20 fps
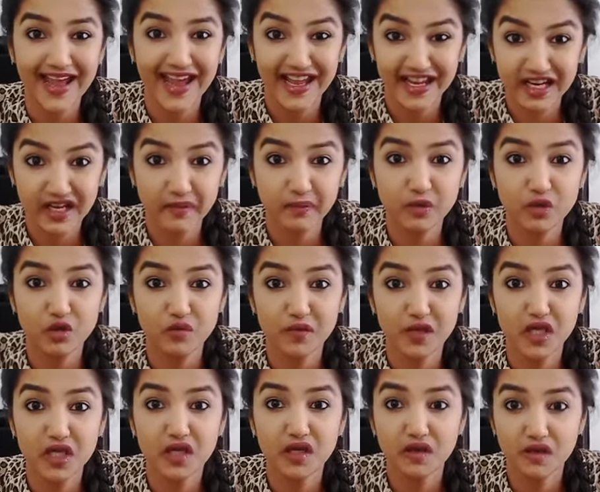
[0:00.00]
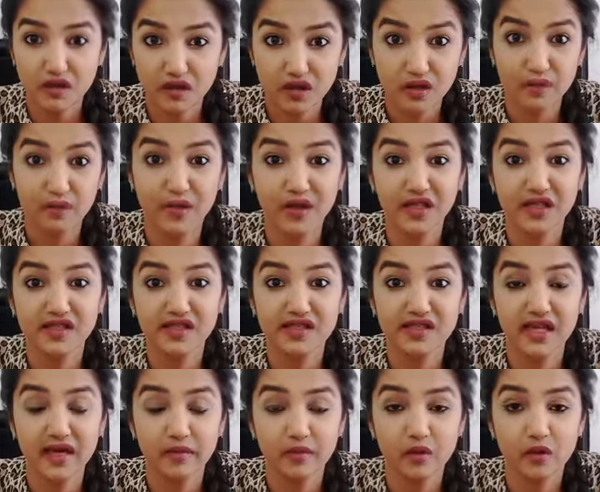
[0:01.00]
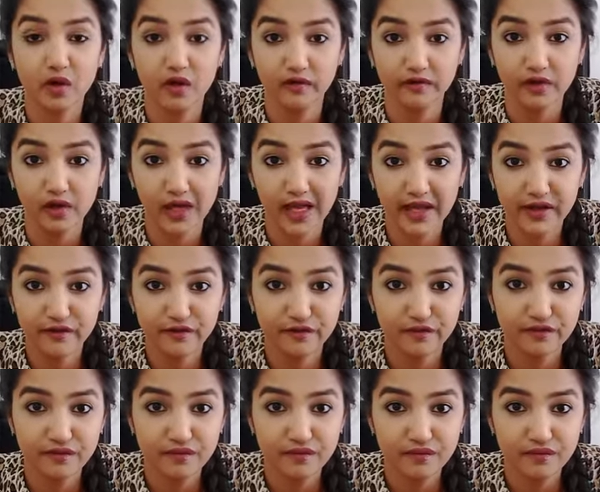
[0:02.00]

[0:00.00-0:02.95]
end up to be the biggest step of your life